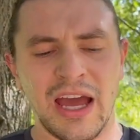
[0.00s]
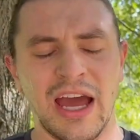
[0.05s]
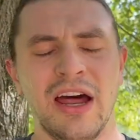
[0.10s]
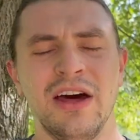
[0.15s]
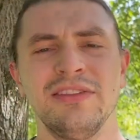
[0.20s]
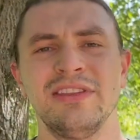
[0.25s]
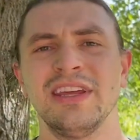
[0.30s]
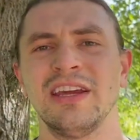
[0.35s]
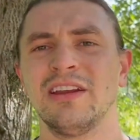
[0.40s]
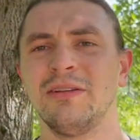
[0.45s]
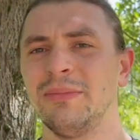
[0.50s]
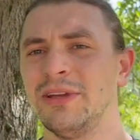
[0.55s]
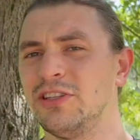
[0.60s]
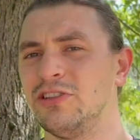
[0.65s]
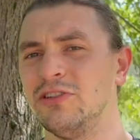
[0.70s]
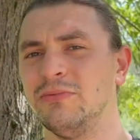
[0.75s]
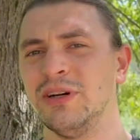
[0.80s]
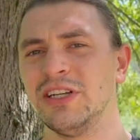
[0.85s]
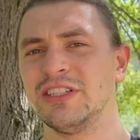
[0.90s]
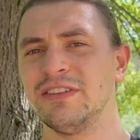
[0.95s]
I don't think it'll be
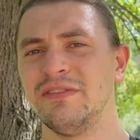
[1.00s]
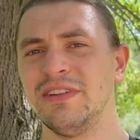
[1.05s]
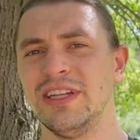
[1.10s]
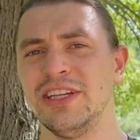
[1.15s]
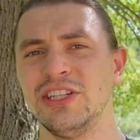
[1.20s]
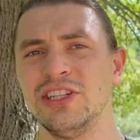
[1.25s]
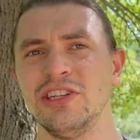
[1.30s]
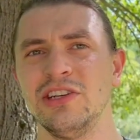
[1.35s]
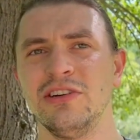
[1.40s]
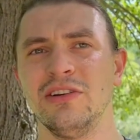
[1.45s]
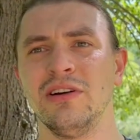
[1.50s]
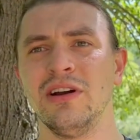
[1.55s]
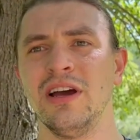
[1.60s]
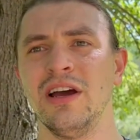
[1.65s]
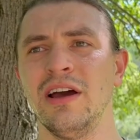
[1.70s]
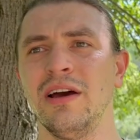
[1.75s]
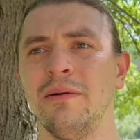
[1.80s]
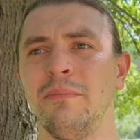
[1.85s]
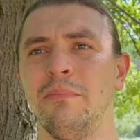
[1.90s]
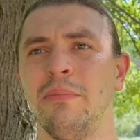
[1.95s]
too much of an issue,
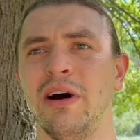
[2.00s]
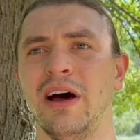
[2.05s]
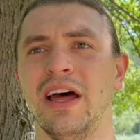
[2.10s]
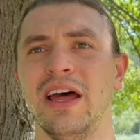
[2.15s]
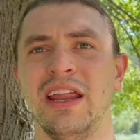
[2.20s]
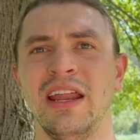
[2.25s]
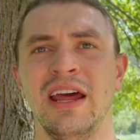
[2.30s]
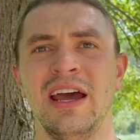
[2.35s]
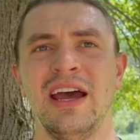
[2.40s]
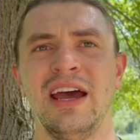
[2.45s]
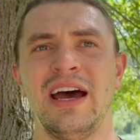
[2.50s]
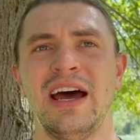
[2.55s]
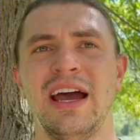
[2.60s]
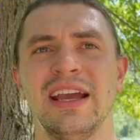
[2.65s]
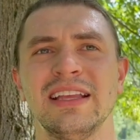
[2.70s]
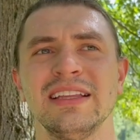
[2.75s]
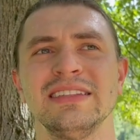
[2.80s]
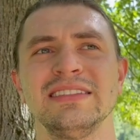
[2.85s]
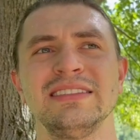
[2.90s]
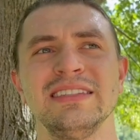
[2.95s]
but
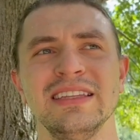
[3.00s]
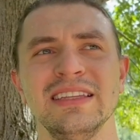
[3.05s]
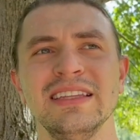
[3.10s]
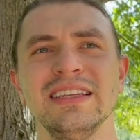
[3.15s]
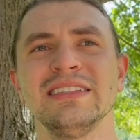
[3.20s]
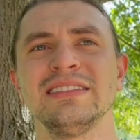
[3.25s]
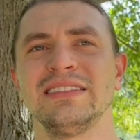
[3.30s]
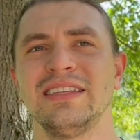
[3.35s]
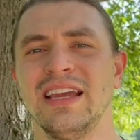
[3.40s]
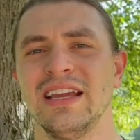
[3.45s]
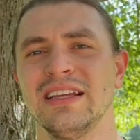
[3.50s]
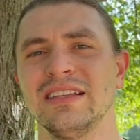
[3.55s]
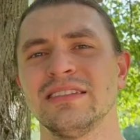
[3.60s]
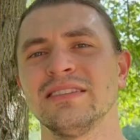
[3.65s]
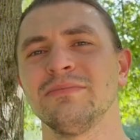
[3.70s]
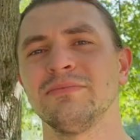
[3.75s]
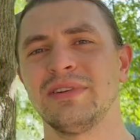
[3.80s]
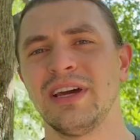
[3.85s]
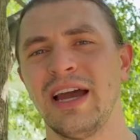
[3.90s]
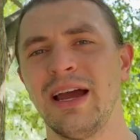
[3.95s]
I can see these taking
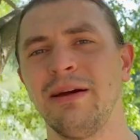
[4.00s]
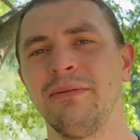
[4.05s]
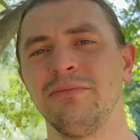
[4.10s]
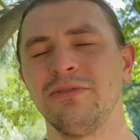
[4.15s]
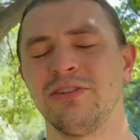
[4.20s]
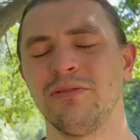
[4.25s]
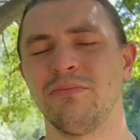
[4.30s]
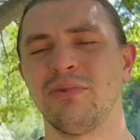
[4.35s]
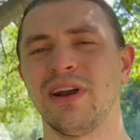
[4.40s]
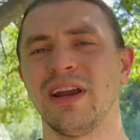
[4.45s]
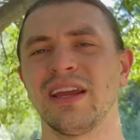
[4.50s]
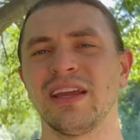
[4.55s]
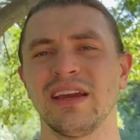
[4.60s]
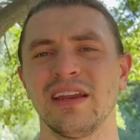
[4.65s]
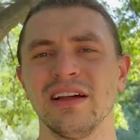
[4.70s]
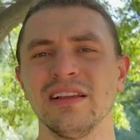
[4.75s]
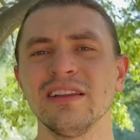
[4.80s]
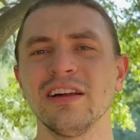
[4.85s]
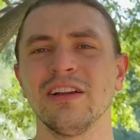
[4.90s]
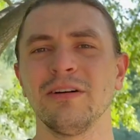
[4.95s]
some time to break
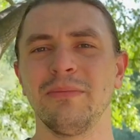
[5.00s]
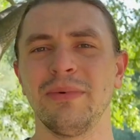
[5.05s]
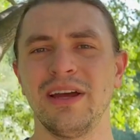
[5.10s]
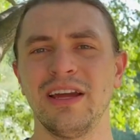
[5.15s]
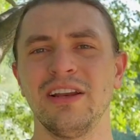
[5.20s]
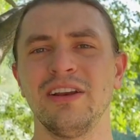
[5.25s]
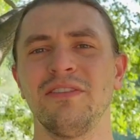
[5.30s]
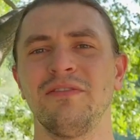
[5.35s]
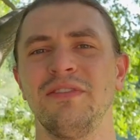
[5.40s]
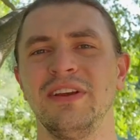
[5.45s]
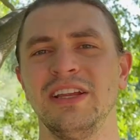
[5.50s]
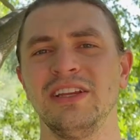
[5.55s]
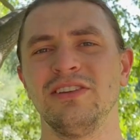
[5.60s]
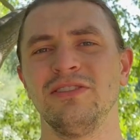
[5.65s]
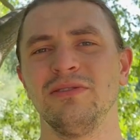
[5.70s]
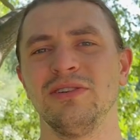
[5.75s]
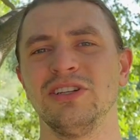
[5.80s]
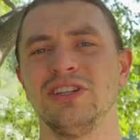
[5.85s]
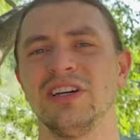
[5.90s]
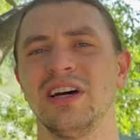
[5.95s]
in a little bit and your feet
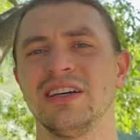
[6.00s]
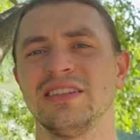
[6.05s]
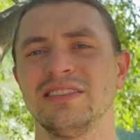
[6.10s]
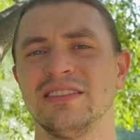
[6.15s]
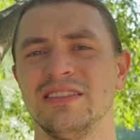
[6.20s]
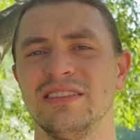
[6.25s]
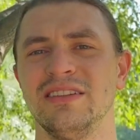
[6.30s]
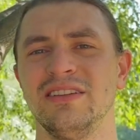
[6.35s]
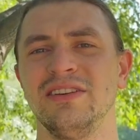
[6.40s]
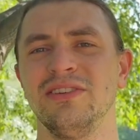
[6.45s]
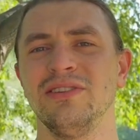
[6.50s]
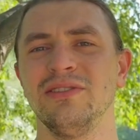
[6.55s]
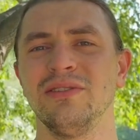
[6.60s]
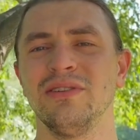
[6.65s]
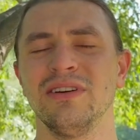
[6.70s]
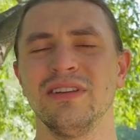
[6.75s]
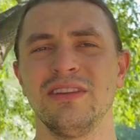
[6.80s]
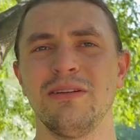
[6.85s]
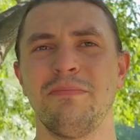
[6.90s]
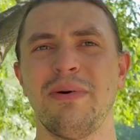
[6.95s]
to adjust
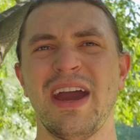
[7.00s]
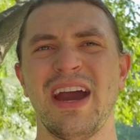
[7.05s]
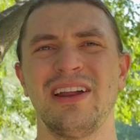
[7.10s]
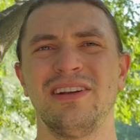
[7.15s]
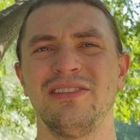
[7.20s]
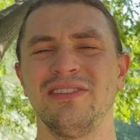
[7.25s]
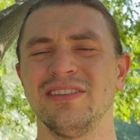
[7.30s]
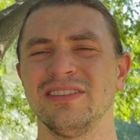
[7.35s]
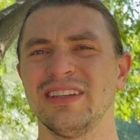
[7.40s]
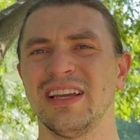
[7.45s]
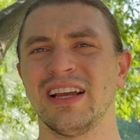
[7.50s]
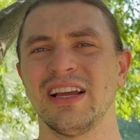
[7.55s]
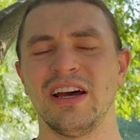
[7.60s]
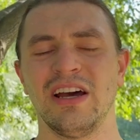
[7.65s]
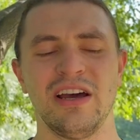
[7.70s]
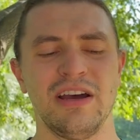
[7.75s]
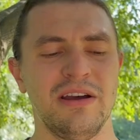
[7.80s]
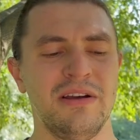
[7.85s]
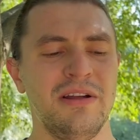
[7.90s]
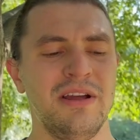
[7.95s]
to the pattern. There's like
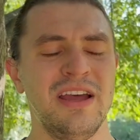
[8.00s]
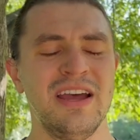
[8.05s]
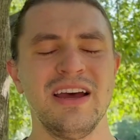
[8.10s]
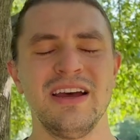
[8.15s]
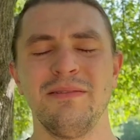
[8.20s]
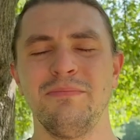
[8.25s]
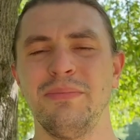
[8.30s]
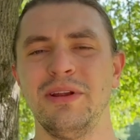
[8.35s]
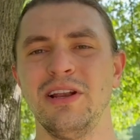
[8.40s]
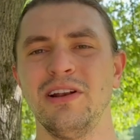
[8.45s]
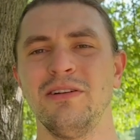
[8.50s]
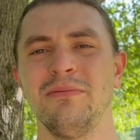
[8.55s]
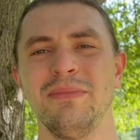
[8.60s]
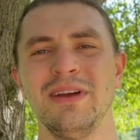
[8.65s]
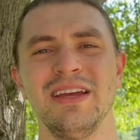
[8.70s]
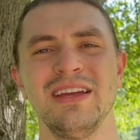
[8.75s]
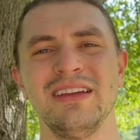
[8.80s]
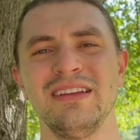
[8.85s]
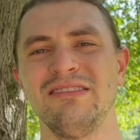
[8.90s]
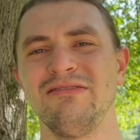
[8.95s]
a
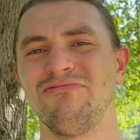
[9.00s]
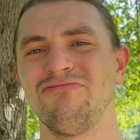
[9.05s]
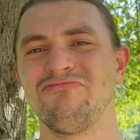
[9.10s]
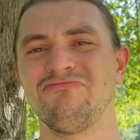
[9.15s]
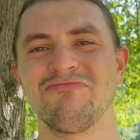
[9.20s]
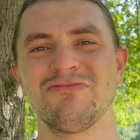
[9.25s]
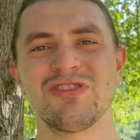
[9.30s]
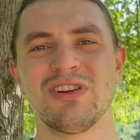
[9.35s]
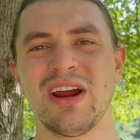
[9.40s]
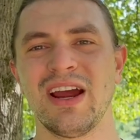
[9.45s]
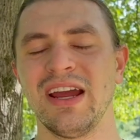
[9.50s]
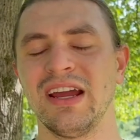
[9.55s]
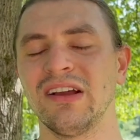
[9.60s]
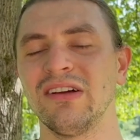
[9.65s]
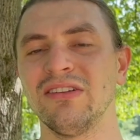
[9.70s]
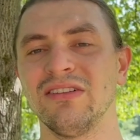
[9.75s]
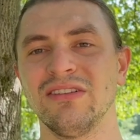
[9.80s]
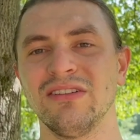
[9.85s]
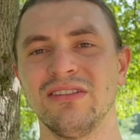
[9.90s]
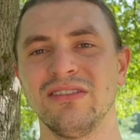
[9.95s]
pyramid
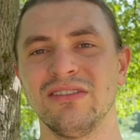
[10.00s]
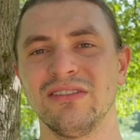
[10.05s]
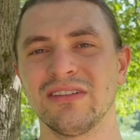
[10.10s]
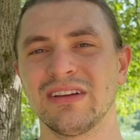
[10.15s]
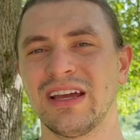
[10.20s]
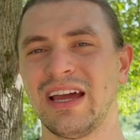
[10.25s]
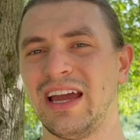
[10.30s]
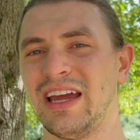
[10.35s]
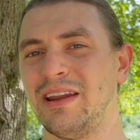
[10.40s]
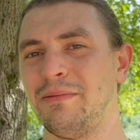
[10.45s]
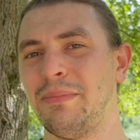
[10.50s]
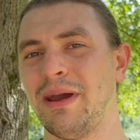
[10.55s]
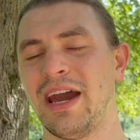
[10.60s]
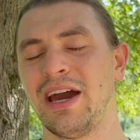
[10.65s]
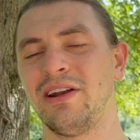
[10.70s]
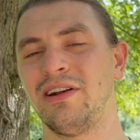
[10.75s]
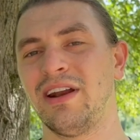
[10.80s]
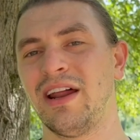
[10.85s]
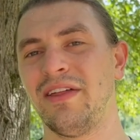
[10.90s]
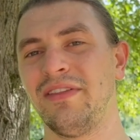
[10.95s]
triangle kind of
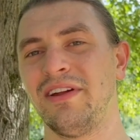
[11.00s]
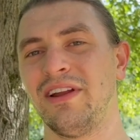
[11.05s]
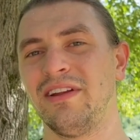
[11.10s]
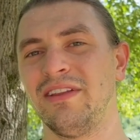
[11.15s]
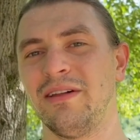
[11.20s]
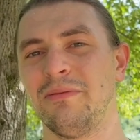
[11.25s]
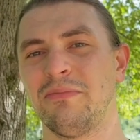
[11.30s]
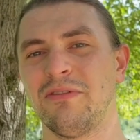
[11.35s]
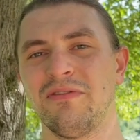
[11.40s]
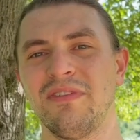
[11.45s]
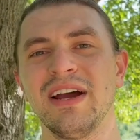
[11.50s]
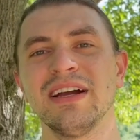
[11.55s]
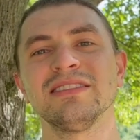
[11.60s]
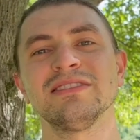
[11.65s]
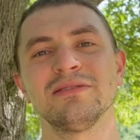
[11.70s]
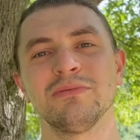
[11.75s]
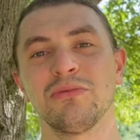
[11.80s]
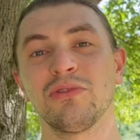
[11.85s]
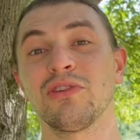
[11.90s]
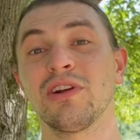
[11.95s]
pattern on there that
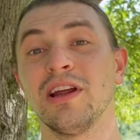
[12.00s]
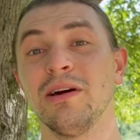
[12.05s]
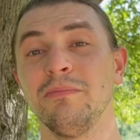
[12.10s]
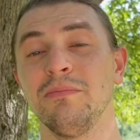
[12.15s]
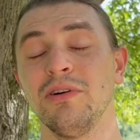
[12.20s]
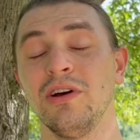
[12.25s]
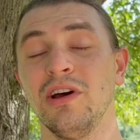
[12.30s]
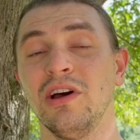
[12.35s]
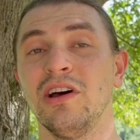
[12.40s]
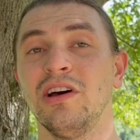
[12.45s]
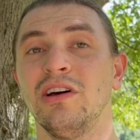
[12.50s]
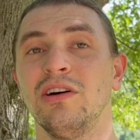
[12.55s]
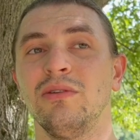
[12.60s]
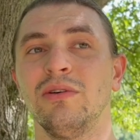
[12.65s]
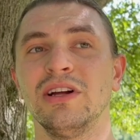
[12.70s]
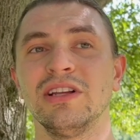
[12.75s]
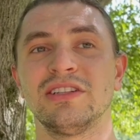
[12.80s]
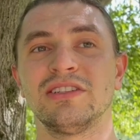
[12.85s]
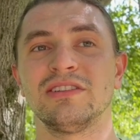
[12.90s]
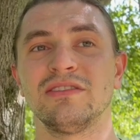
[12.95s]
provides some grip,
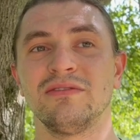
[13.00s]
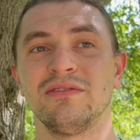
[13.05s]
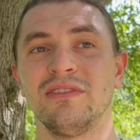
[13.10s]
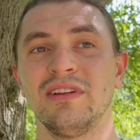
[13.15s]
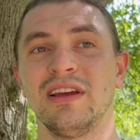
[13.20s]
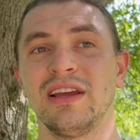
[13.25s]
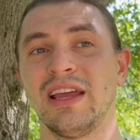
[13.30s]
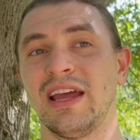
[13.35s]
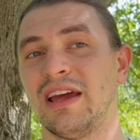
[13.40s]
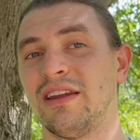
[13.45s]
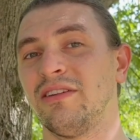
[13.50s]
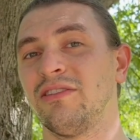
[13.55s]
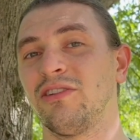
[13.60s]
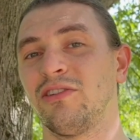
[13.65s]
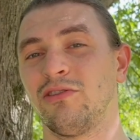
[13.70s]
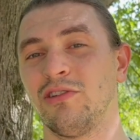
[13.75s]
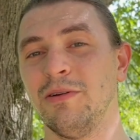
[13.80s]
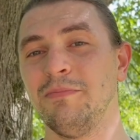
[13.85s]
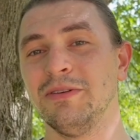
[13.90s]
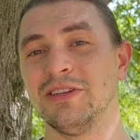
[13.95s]
which again,
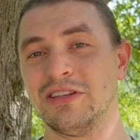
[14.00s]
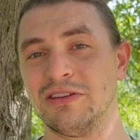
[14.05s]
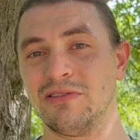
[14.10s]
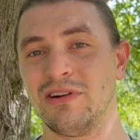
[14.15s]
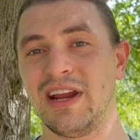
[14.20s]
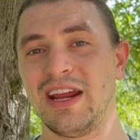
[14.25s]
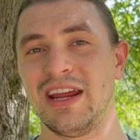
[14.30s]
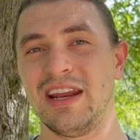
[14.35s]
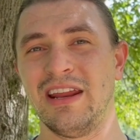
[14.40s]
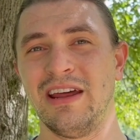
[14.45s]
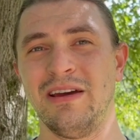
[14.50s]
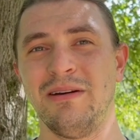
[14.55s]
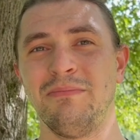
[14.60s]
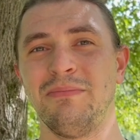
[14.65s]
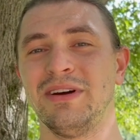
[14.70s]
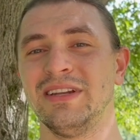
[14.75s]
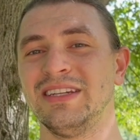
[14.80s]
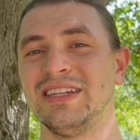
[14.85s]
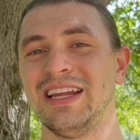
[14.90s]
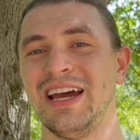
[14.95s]
grip is great,
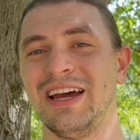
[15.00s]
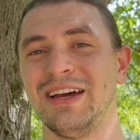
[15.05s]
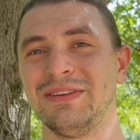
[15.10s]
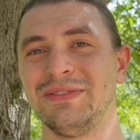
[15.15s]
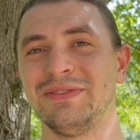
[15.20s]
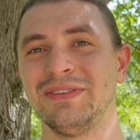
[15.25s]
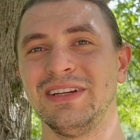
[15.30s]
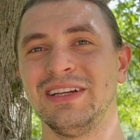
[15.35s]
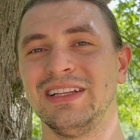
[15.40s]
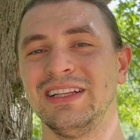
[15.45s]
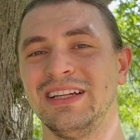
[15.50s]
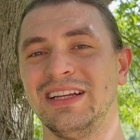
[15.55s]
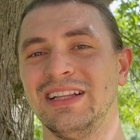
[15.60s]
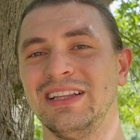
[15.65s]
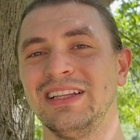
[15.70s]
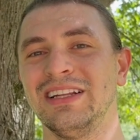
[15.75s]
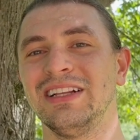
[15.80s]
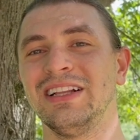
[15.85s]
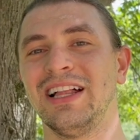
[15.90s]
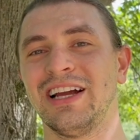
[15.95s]
but definitely
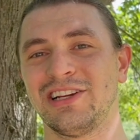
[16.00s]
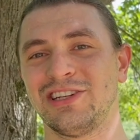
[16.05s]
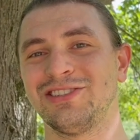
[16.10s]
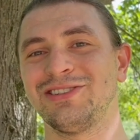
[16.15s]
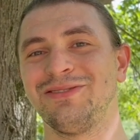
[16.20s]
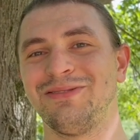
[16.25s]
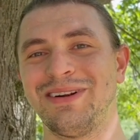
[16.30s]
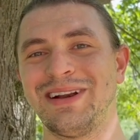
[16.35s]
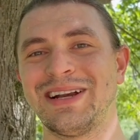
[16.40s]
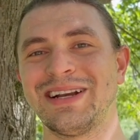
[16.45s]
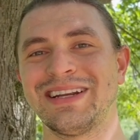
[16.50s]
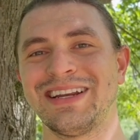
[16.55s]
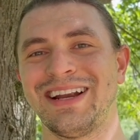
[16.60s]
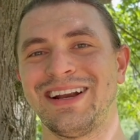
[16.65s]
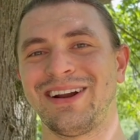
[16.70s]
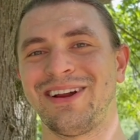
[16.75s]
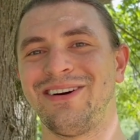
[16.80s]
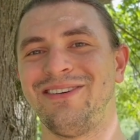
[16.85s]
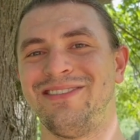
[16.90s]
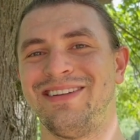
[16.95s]
a little extra wear and
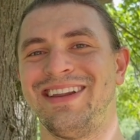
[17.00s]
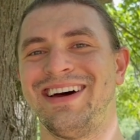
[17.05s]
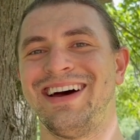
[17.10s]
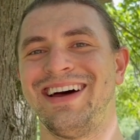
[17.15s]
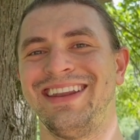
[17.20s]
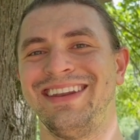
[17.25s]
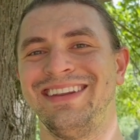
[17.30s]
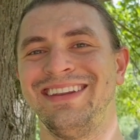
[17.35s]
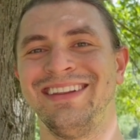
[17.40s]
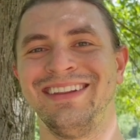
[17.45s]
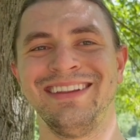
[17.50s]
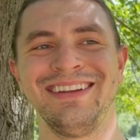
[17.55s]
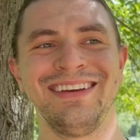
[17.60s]
tear going on.